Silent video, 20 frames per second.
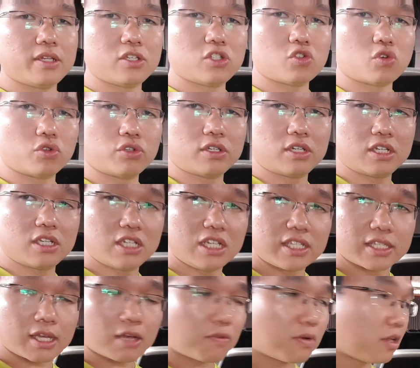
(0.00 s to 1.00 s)
sorted the
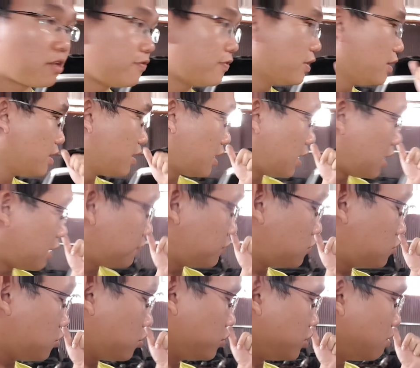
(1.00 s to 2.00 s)
diesel valve, I've
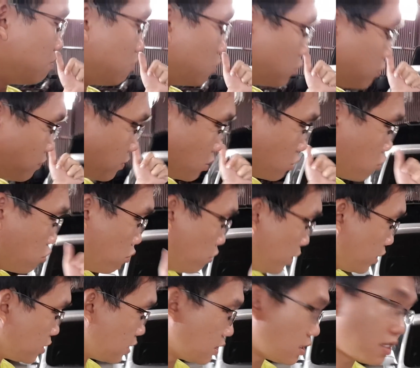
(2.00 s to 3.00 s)
sorted most of the
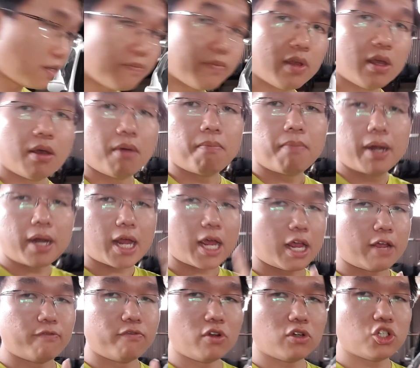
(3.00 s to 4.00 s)
cooling system, but I
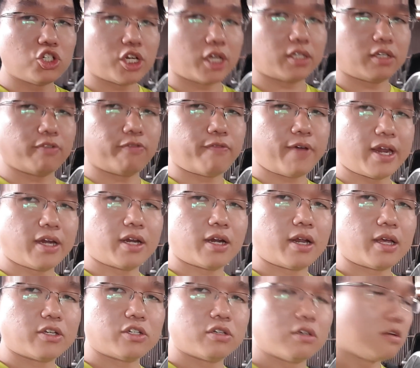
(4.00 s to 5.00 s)
have not checked the fan clutch.